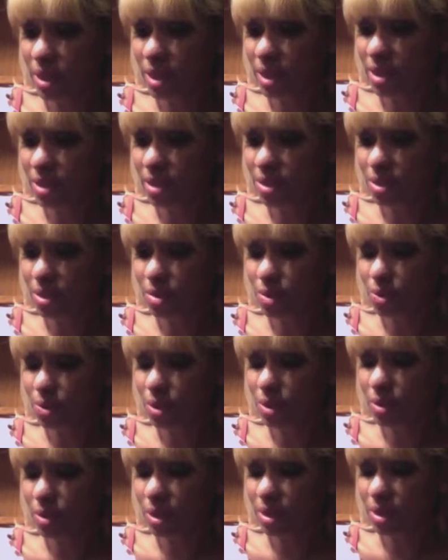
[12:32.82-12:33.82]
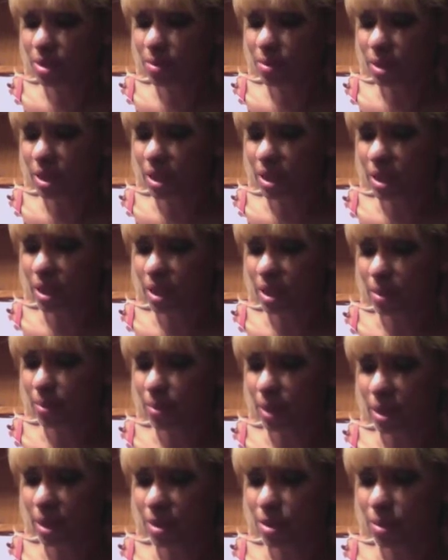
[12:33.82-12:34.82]
into it. It was really weird to me
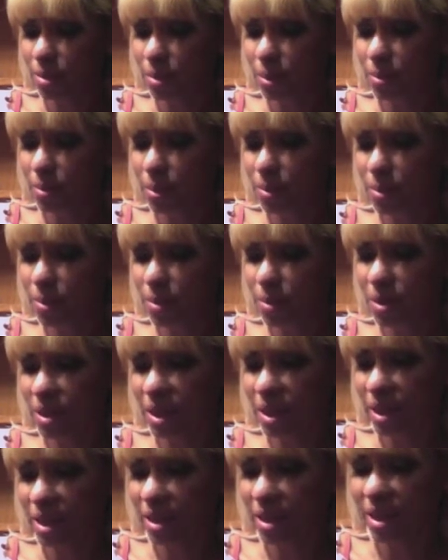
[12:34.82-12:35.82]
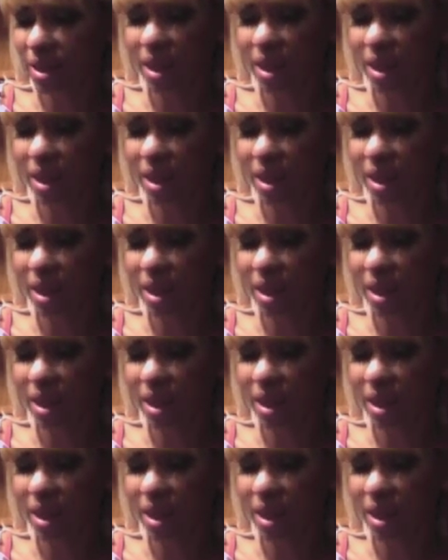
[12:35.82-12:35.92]
that so many people were like,